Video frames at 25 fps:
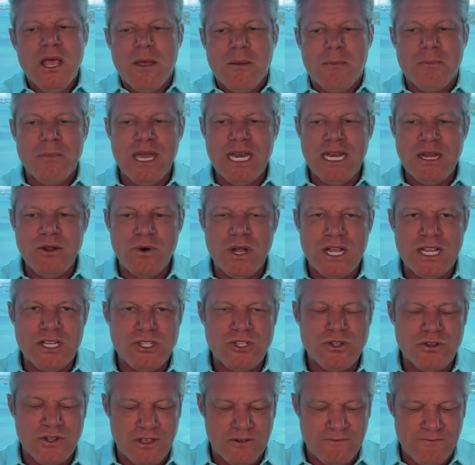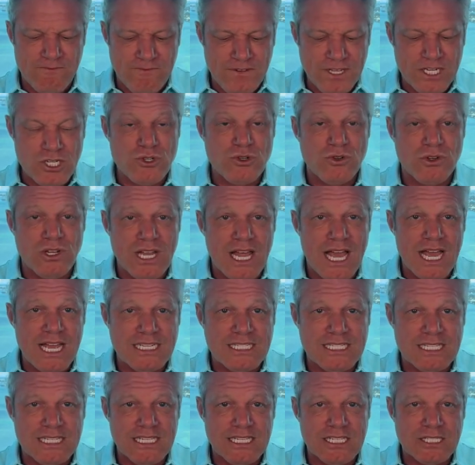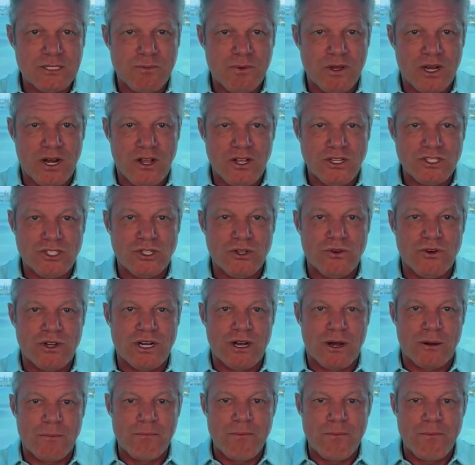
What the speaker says: many ways you can visualize this, but also in our